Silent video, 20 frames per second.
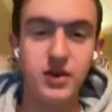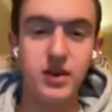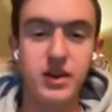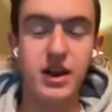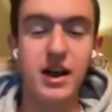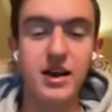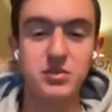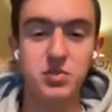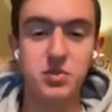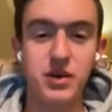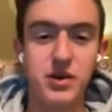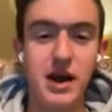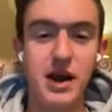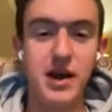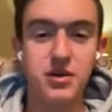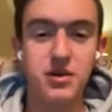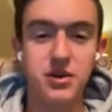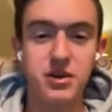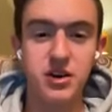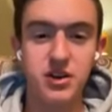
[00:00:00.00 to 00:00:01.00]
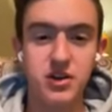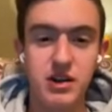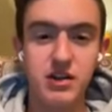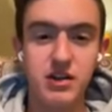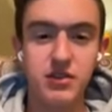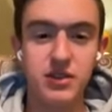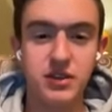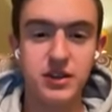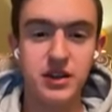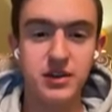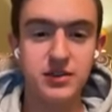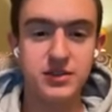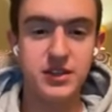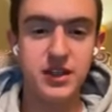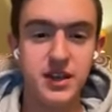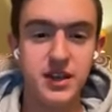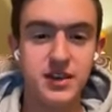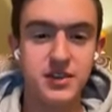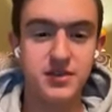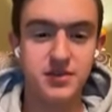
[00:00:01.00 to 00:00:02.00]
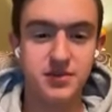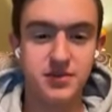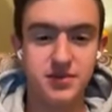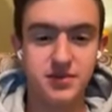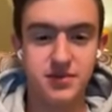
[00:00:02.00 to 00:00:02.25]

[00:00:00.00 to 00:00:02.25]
do it at your house, how are you going to do it outside?